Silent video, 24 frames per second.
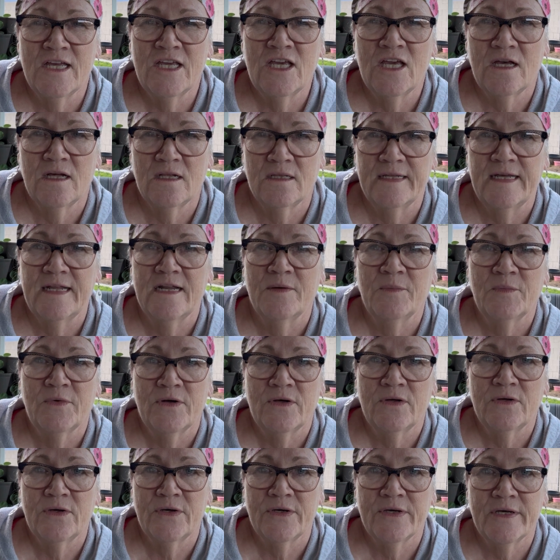you clean them
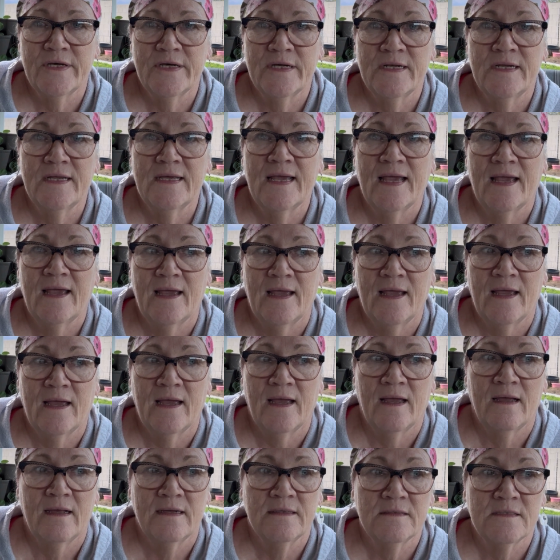real good.
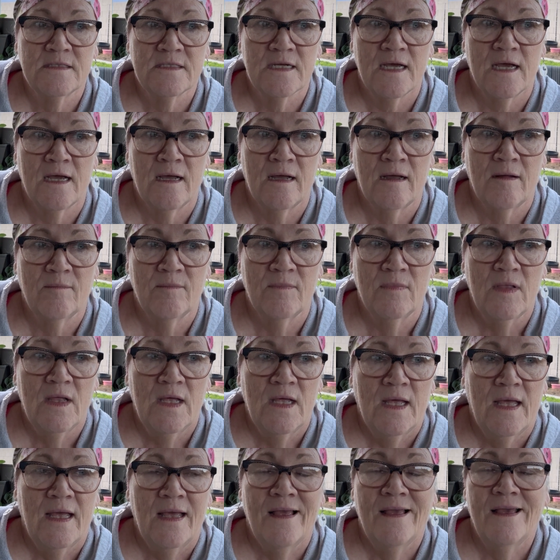And
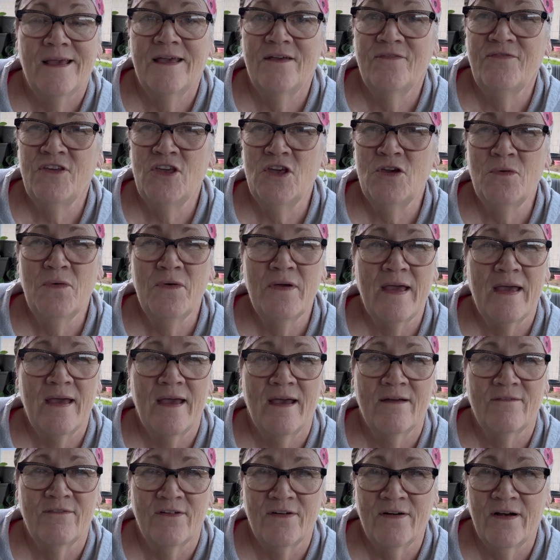if you
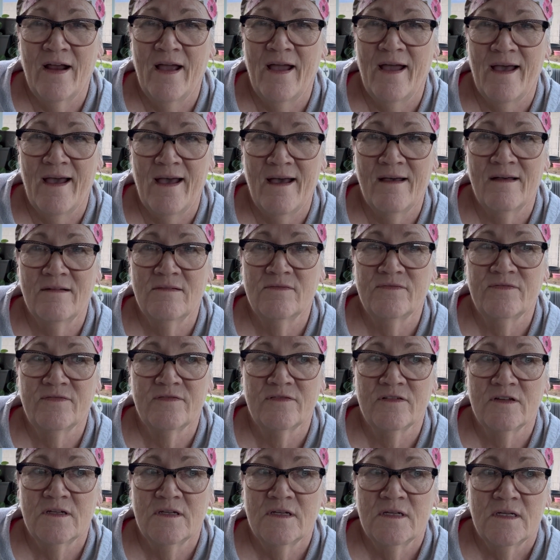ever have
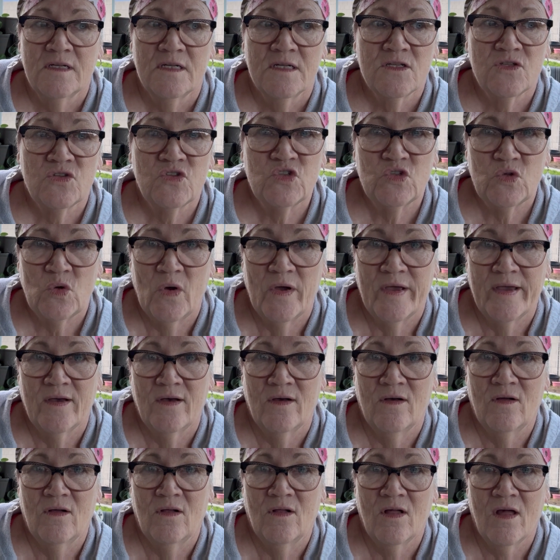
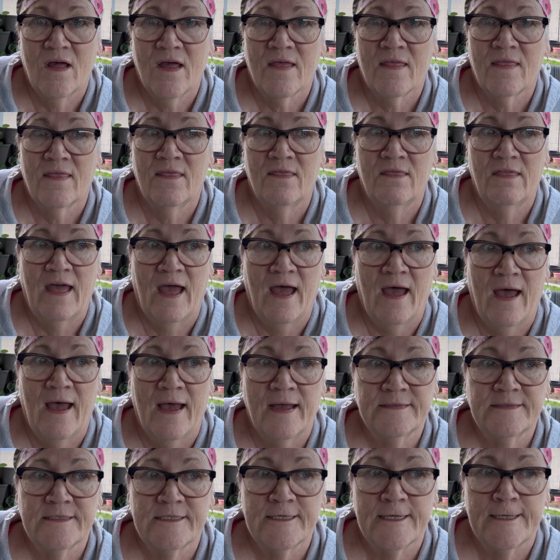soil
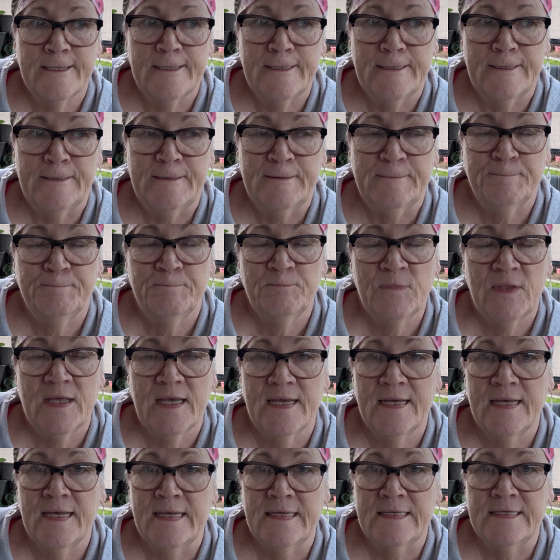that
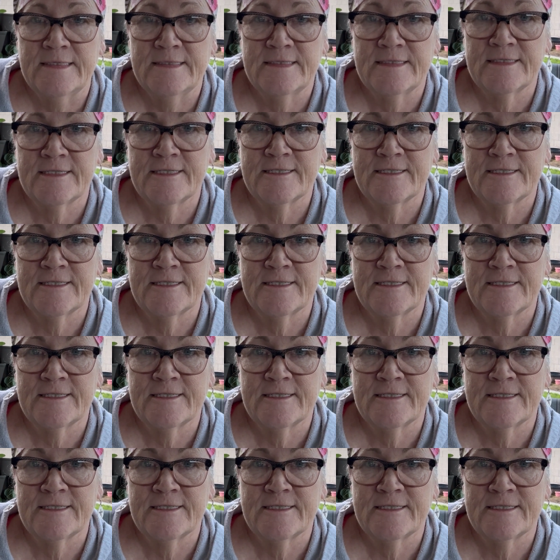has